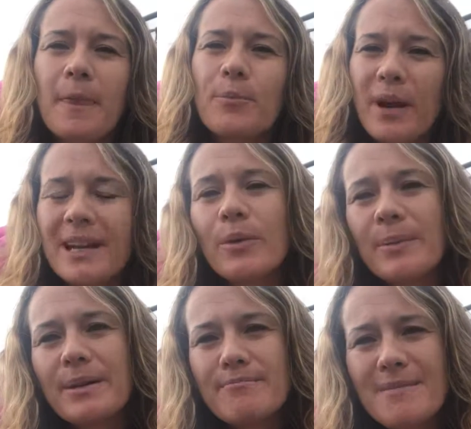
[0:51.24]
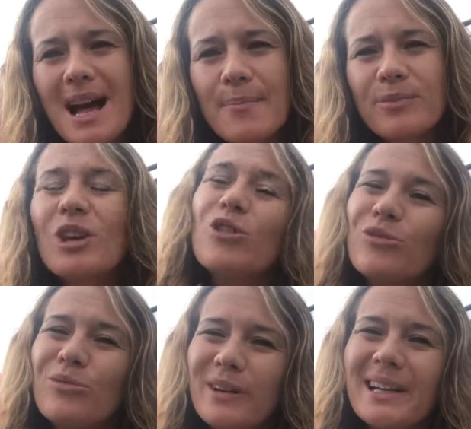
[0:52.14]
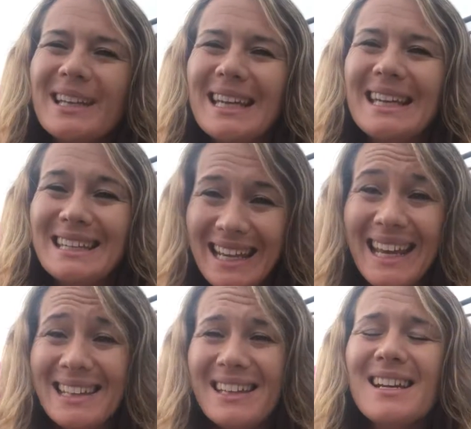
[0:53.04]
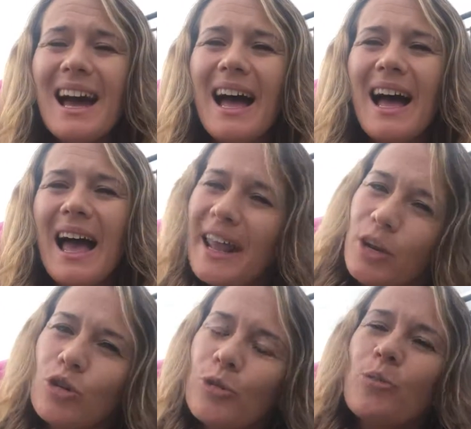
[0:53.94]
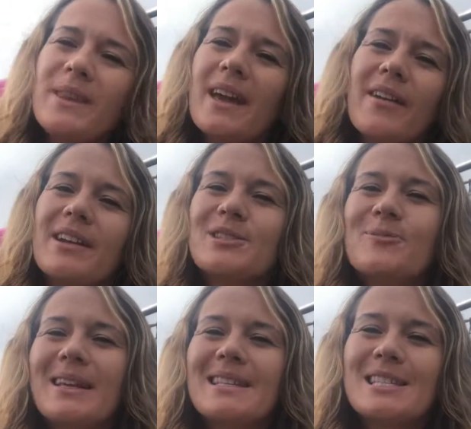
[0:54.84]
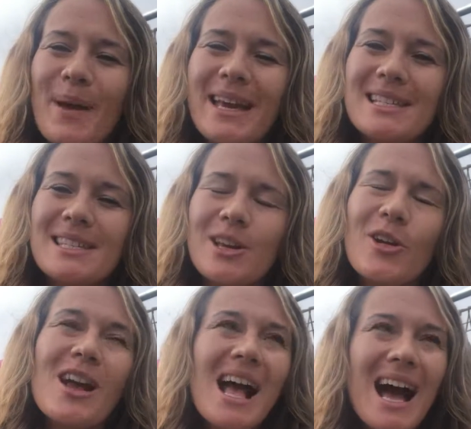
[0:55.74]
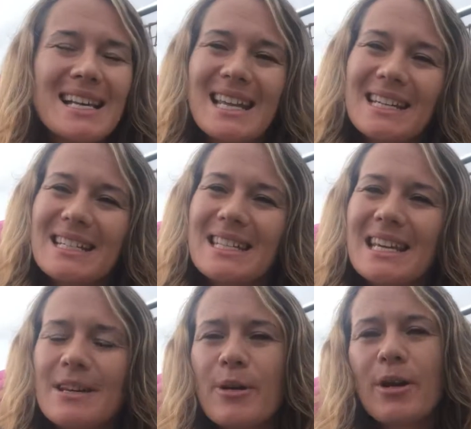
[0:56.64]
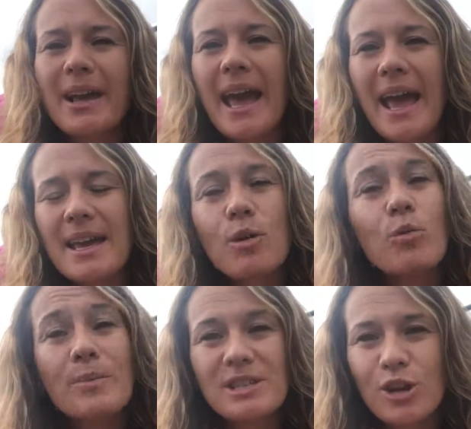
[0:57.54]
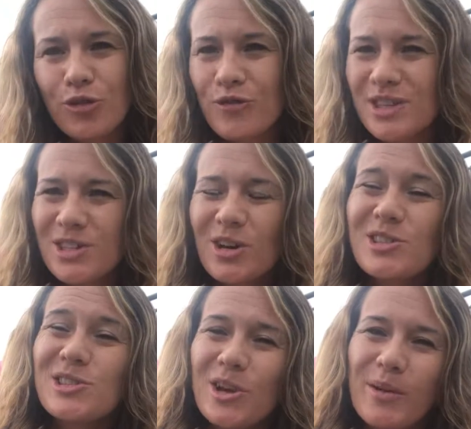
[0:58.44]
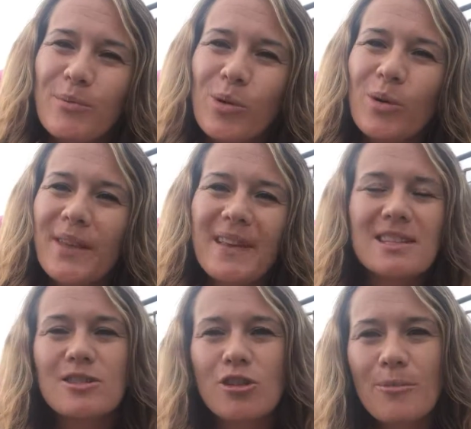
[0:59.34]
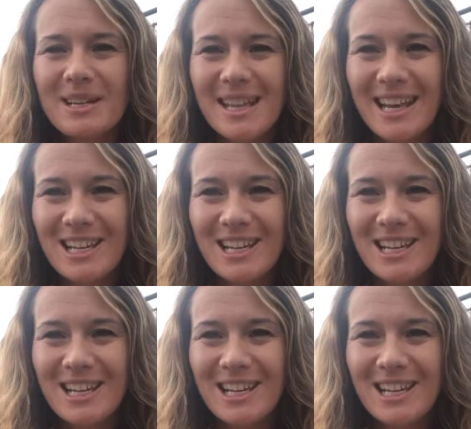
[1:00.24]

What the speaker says: pregnant women and mum really needed, and it could all be there under one space. So I started to think about, okay, a women's health physio is so important. There's so much they